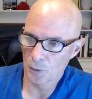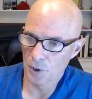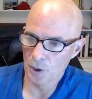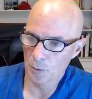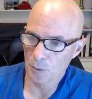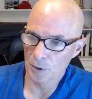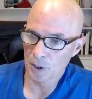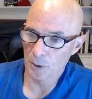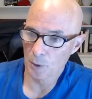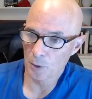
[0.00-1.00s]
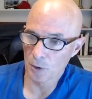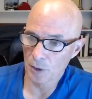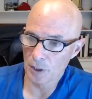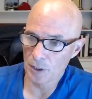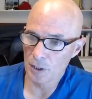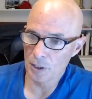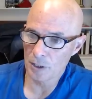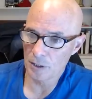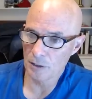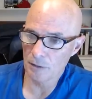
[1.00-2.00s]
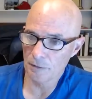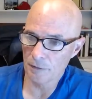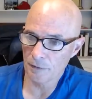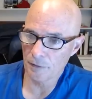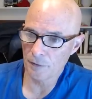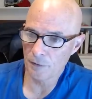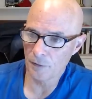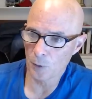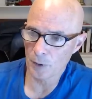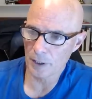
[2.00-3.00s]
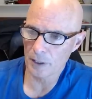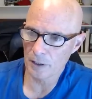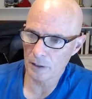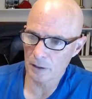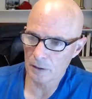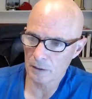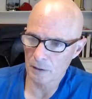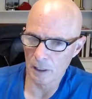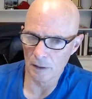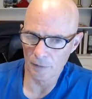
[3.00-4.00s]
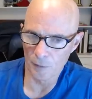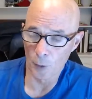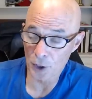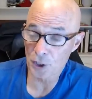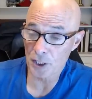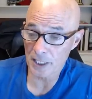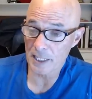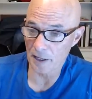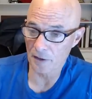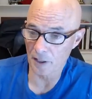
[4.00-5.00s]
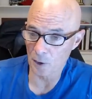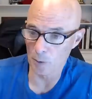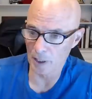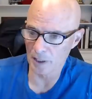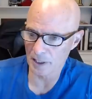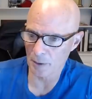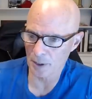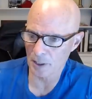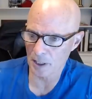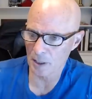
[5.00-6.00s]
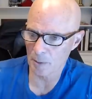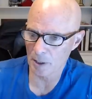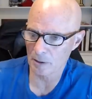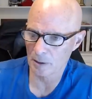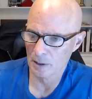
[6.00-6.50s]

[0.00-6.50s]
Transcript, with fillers: twin turbo early GT40, uh, Ford GT, I think you mean. Is that what you're talking about?